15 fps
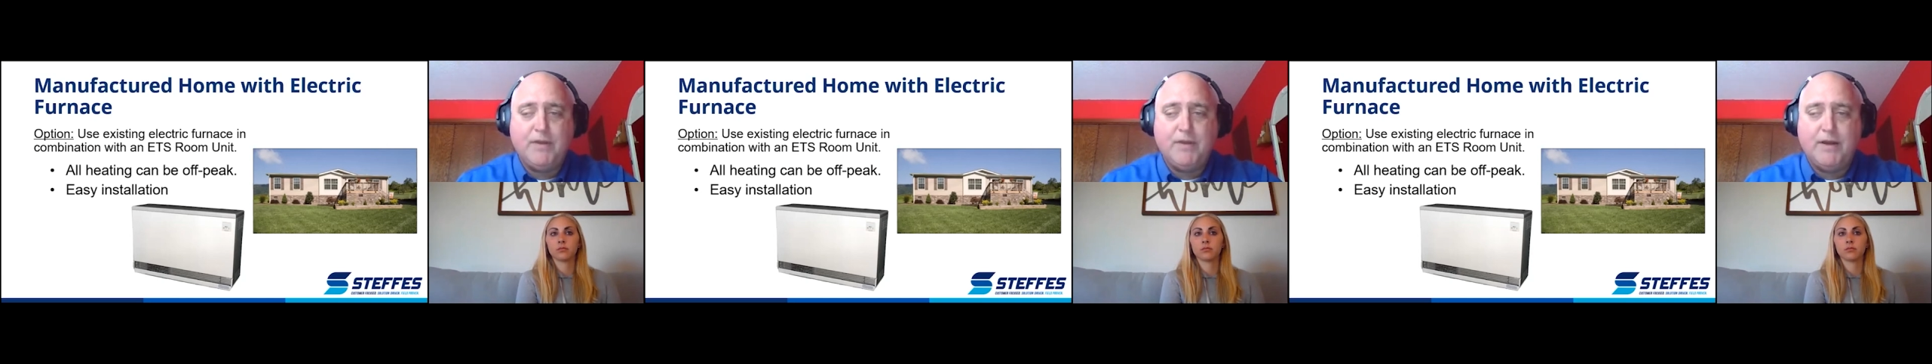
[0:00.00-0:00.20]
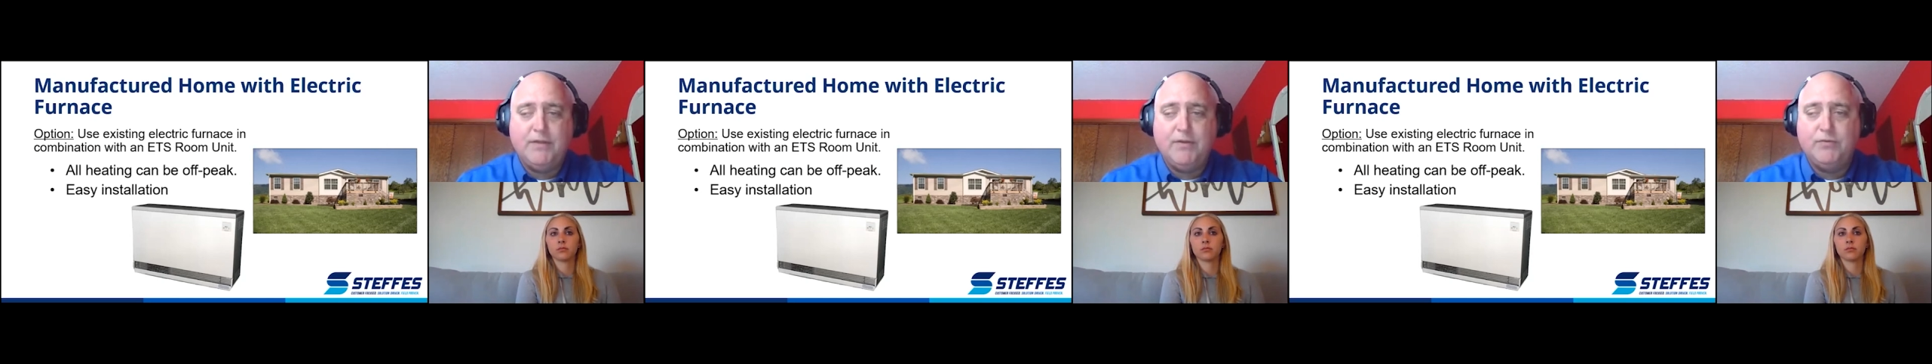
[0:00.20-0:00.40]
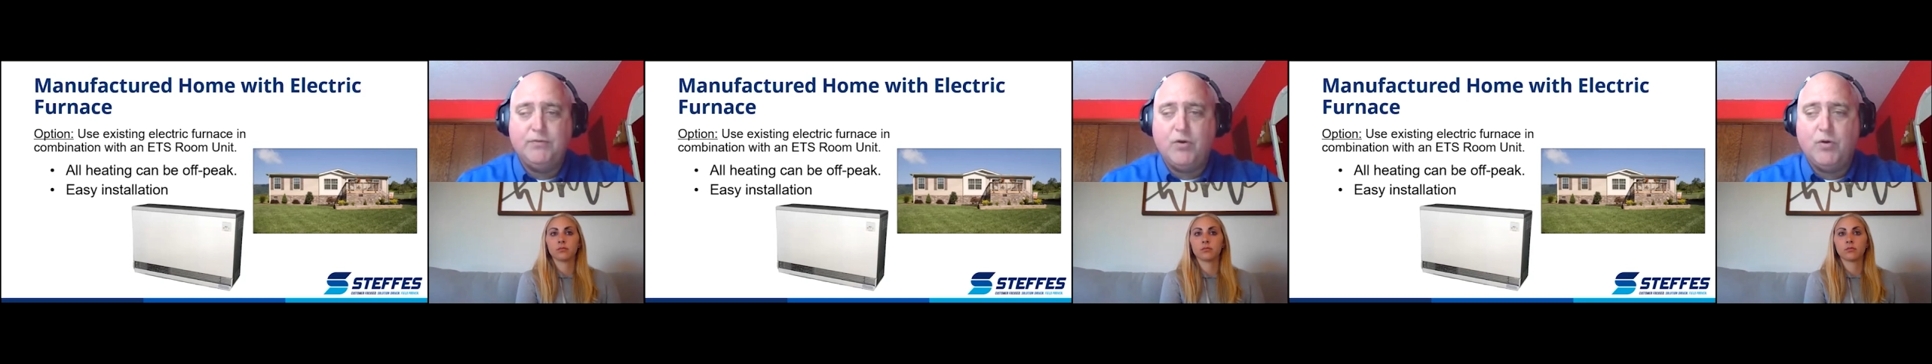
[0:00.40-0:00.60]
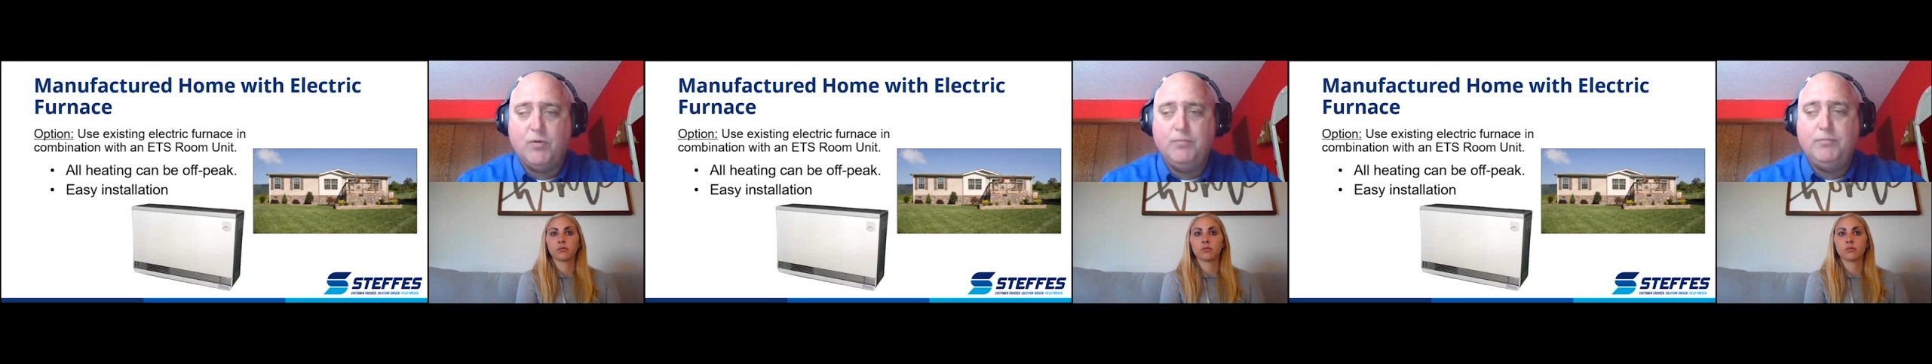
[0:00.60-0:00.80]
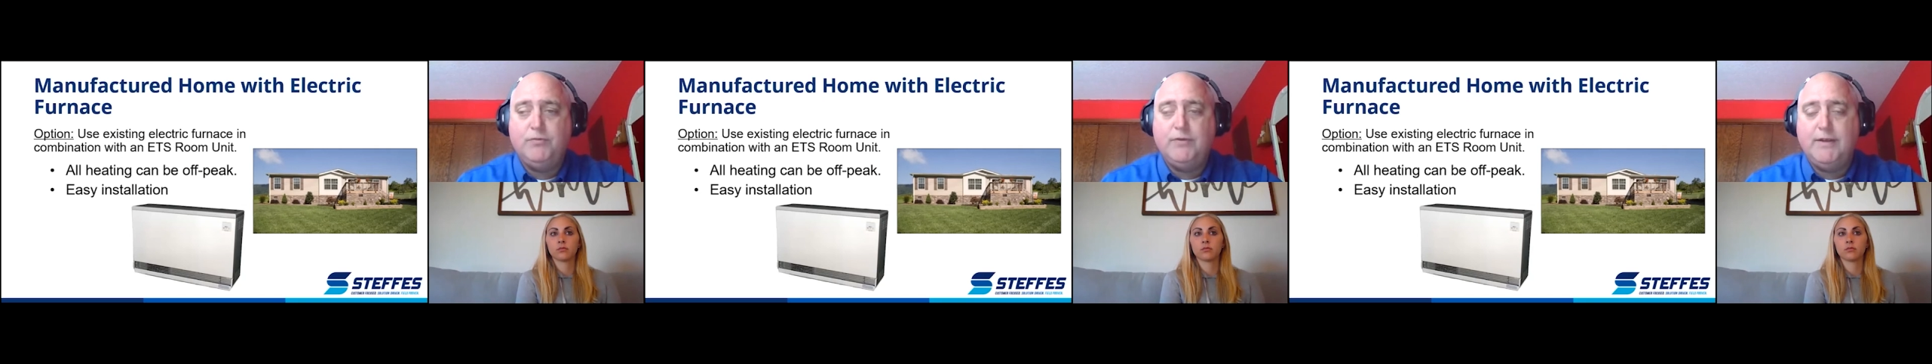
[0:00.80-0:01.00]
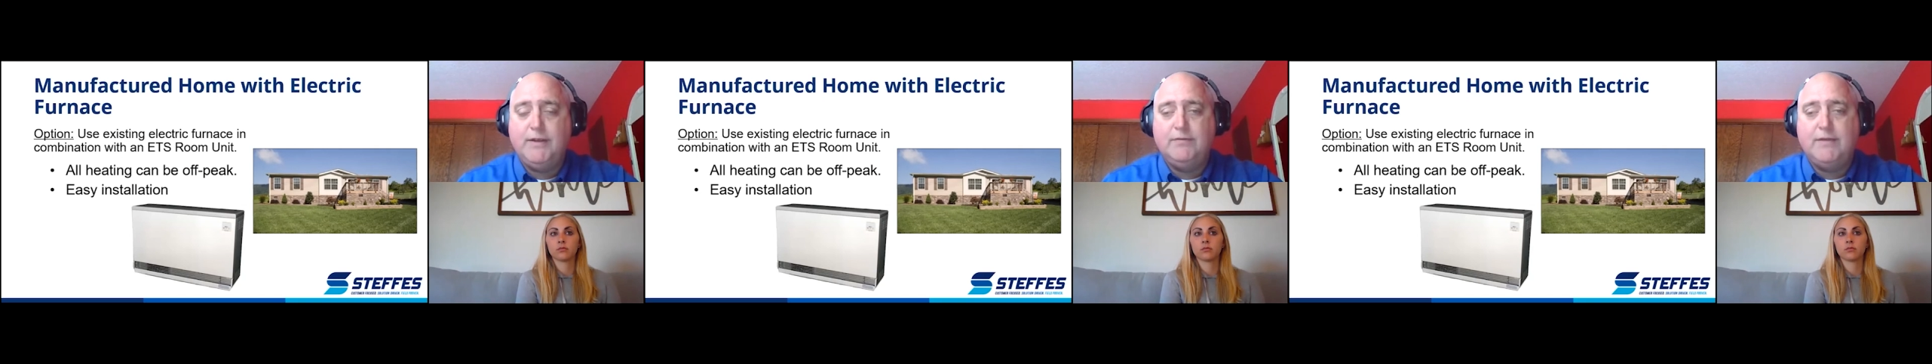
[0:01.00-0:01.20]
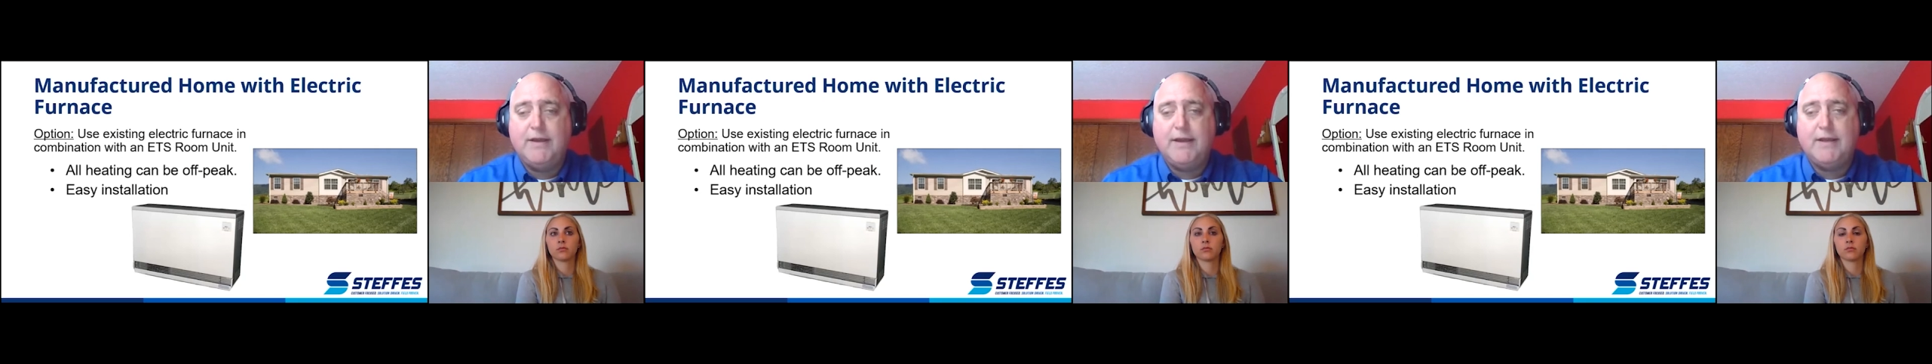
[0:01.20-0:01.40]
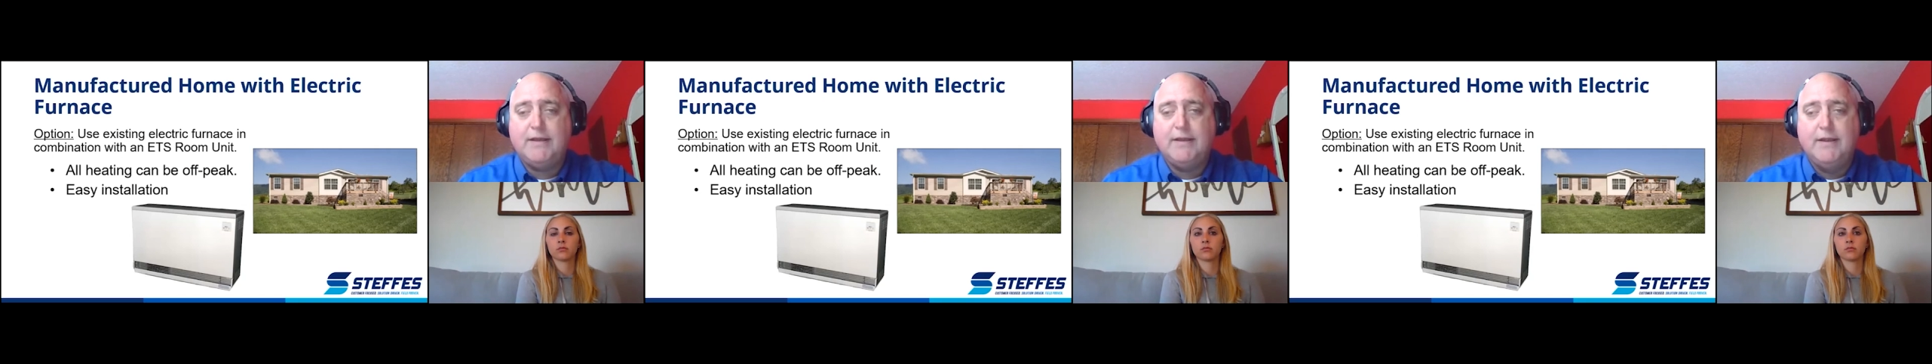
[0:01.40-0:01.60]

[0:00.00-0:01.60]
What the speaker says: those homes is that